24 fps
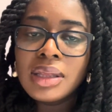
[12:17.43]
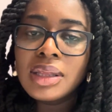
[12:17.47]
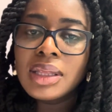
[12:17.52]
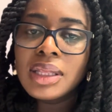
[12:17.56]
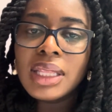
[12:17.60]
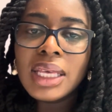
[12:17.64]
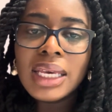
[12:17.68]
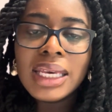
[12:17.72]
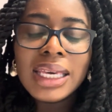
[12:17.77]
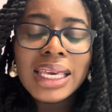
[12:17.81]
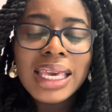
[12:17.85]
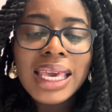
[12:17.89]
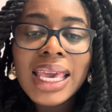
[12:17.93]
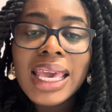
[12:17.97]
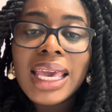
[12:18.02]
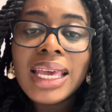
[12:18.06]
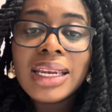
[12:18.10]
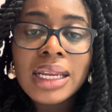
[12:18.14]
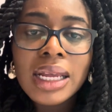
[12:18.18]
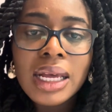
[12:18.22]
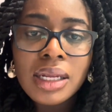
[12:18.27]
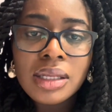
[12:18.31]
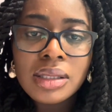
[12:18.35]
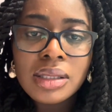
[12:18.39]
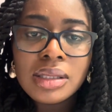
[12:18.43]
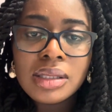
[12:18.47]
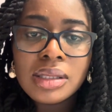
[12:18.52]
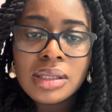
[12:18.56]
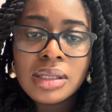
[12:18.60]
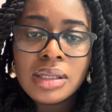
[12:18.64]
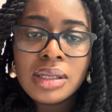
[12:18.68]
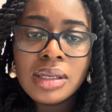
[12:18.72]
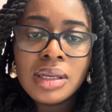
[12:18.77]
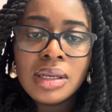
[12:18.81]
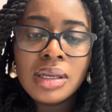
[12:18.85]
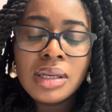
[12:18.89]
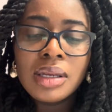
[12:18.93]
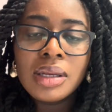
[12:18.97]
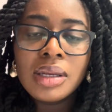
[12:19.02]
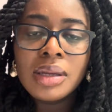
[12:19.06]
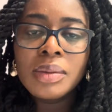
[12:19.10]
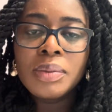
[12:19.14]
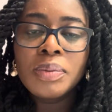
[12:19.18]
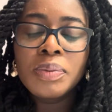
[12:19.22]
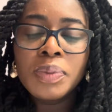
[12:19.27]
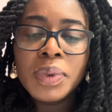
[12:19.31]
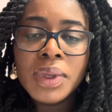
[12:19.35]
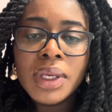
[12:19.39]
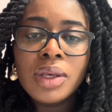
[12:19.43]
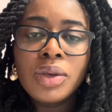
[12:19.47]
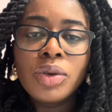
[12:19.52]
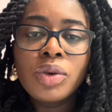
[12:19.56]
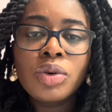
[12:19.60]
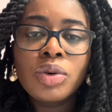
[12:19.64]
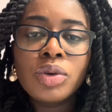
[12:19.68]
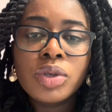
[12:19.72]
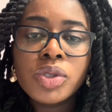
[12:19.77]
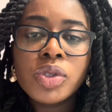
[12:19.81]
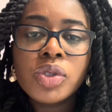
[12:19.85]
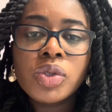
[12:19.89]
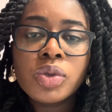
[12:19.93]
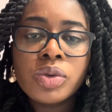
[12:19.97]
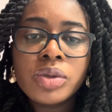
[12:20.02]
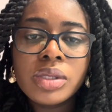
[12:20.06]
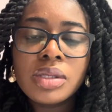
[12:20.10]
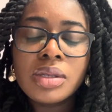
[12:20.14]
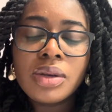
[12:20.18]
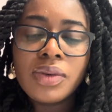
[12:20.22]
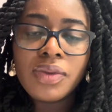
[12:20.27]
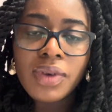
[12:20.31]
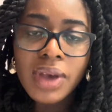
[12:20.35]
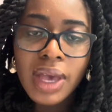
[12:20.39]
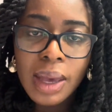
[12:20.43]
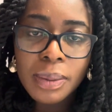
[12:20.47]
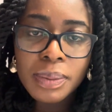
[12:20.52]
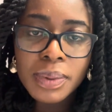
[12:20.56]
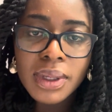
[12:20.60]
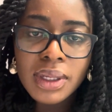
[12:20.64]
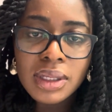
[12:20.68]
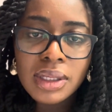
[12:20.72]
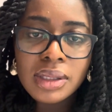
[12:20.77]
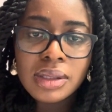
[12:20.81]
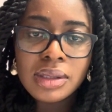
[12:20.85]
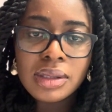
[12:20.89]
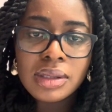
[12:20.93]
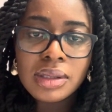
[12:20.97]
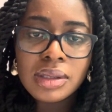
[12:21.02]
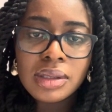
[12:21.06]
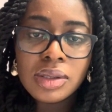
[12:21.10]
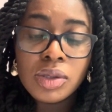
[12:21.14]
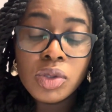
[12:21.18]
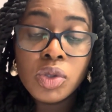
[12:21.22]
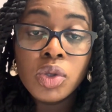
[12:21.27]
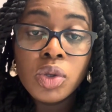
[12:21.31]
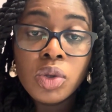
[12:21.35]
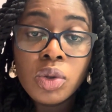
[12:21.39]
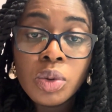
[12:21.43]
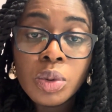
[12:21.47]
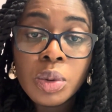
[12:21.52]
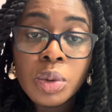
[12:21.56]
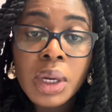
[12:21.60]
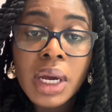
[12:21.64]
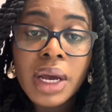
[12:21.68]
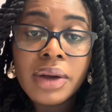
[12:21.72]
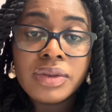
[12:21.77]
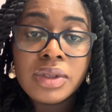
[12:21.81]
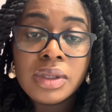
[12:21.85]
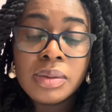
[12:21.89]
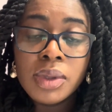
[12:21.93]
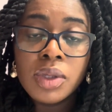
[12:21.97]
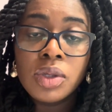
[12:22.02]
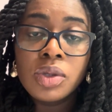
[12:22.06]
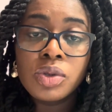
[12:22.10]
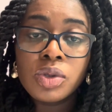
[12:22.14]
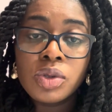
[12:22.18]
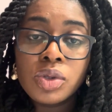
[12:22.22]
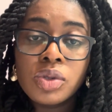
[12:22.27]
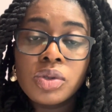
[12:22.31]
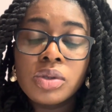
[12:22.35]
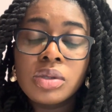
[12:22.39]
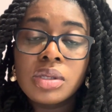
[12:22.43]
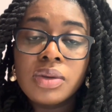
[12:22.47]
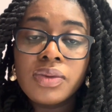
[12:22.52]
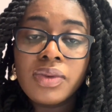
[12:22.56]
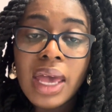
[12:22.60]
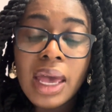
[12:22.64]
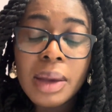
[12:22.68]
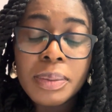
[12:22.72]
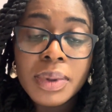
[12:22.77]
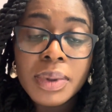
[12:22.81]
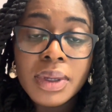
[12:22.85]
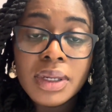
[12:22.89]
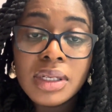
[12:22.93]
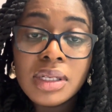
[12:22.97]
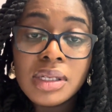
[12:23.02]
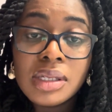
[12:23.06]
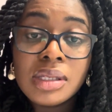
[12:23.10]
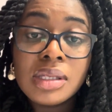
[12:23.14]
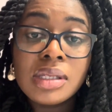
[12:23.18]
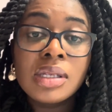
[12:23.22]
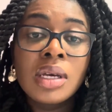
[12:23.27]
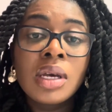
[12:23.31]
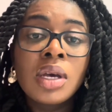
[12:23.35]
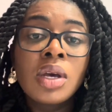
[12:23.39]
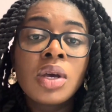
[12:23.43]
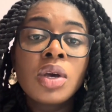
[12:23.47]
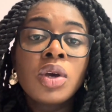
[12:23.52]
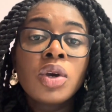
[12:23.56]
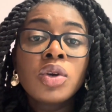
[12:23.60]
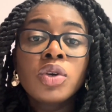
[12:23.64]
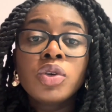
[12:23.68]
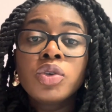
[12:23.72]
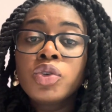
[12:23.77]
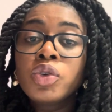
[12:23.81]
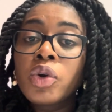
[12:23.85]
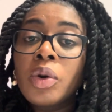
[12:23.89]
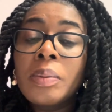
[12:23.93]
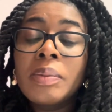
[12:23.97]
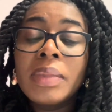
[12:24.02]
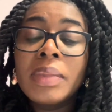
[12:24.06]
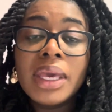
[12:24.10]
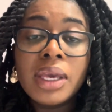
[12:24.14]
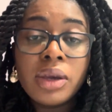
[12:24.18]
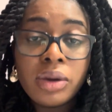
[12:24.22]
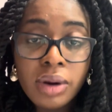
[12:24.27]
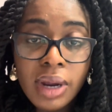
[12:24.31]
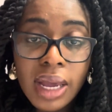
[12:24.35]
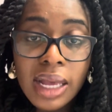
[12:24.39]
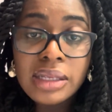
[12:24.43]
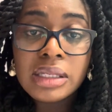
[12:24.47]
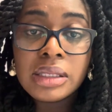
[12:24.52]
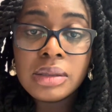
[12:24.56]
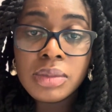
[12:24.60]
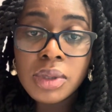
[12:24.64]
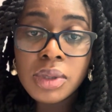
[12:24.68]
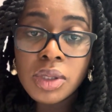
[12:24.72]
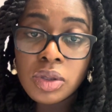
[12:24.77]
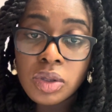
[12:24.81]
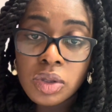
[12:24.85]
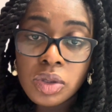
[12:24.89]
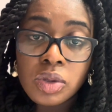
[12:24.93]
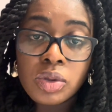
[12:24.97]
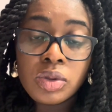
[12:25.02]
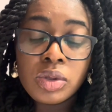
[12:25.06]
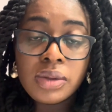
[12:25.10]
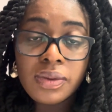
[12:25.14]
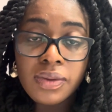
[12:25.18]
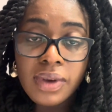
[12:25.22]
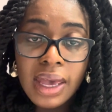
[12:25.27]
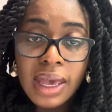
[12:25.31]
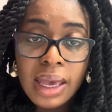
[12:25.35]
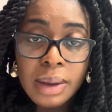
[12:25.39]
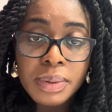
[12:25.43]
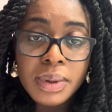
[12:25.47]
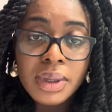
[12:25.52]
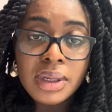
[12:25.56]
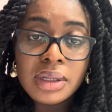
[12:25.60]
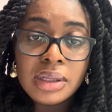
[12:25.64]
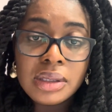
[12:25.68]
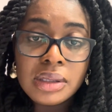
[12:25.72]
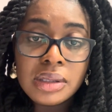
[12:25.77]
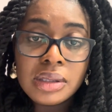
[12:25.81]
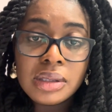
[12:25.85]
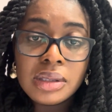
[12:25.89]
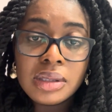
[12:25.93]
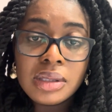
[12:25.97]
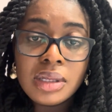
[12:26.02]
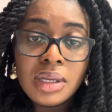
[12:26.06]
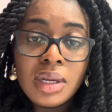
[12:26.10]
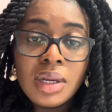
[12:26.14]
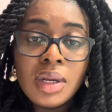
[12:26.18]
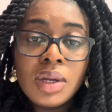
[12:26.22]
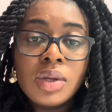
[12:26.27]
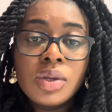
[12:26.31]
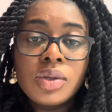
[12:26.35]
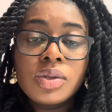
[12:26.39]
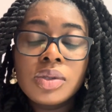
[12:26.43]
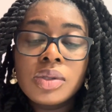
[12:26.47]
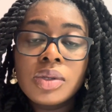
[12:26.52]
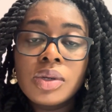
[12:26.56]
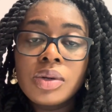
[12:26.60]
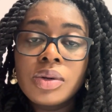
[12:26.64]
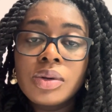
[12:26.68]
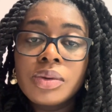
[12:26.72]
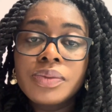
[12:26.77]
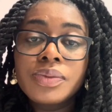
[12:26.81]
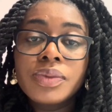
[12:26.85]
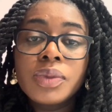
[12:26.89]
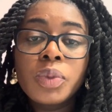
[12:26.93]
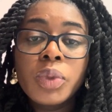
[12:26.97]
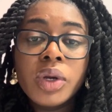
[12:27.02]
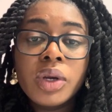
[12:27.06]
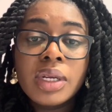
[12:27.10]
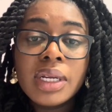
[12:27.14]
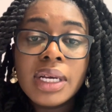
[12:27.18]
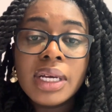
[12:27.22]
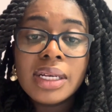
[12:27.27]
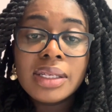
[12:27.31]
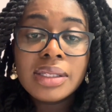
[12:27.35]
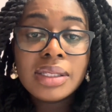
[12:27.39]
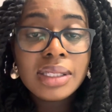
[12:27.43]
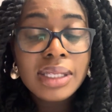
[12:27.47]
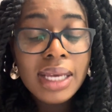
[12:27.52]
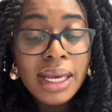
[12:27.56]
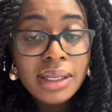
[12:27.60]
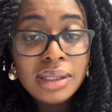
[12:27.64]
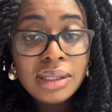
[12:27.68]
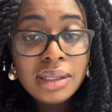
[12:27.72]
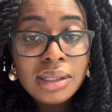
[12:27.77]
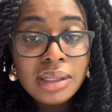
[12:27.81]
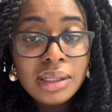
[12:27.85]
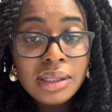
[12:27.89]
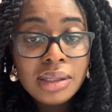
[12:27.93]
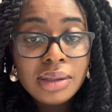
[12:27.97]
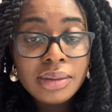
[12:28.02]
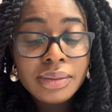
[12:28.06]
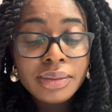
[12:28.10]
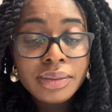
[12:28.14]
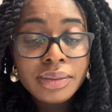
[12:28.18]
they cannot be your source of happiness. You have to be your source of happiness. Your maker has to be your source of happiness. So we're going to assess